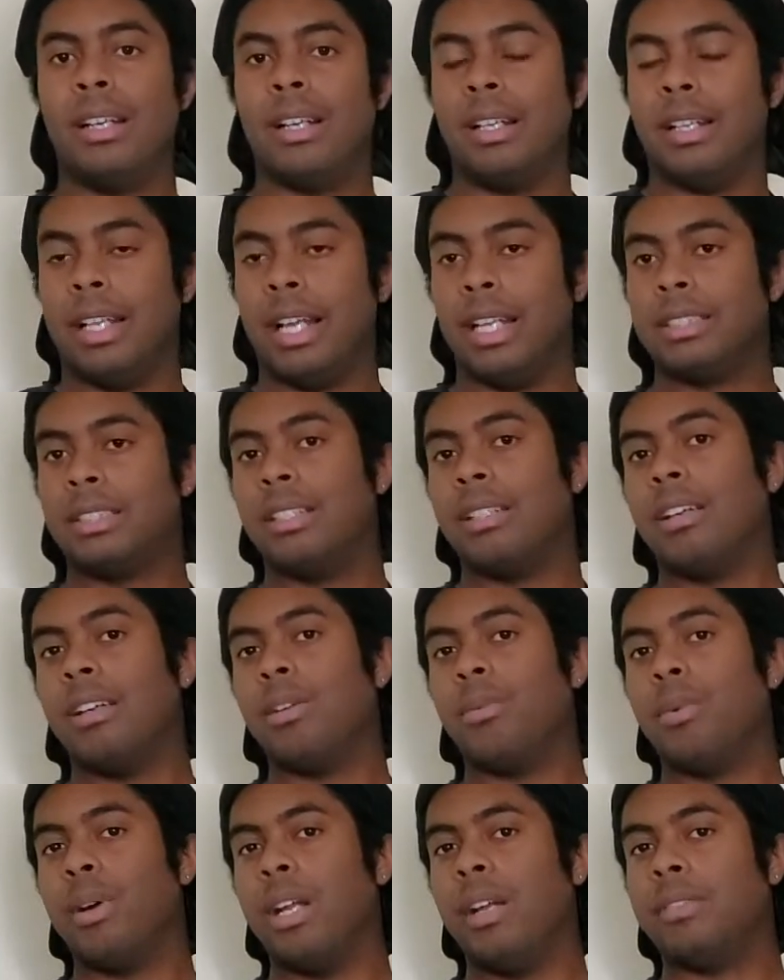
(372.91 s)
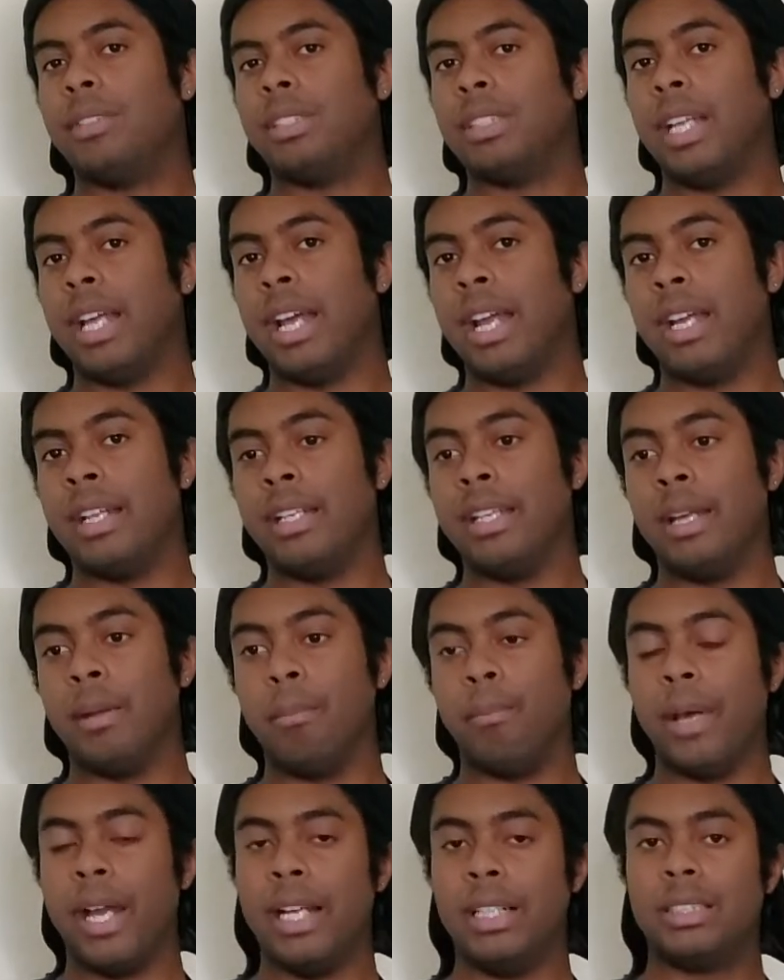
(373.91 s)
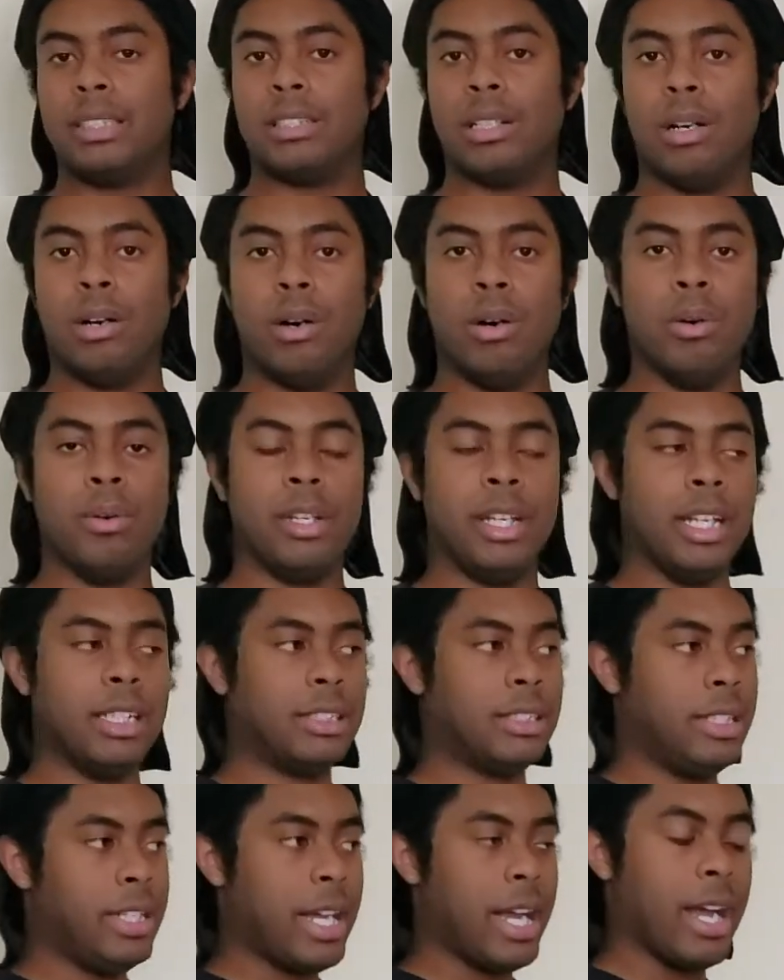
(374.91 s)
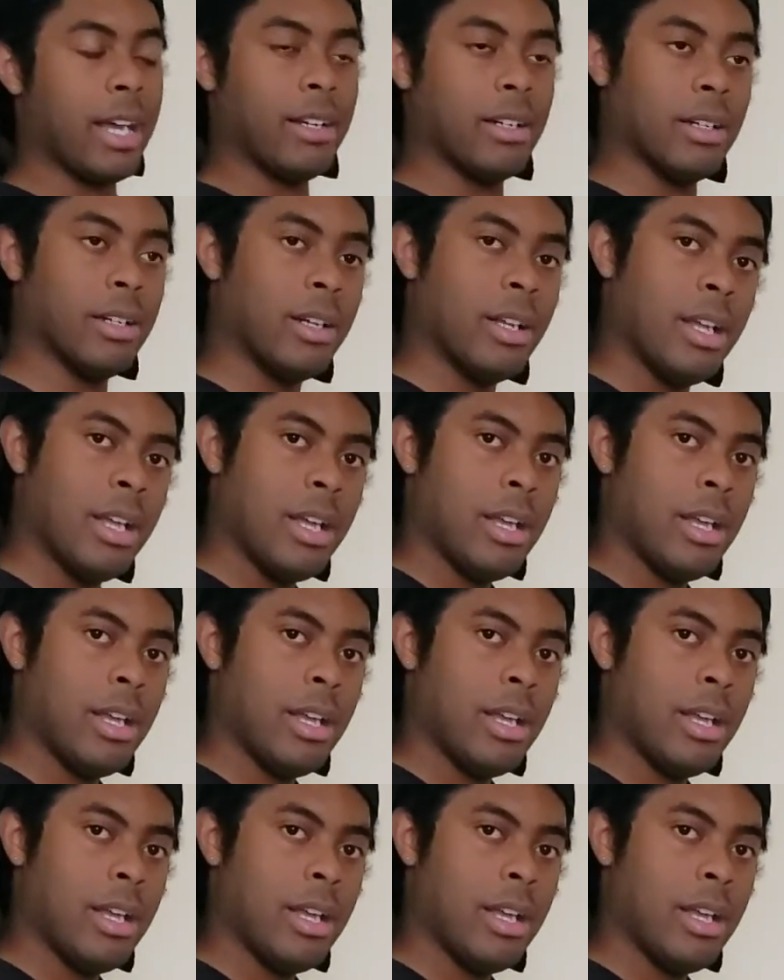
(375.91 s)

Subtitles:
that's another way of saying that based on this data,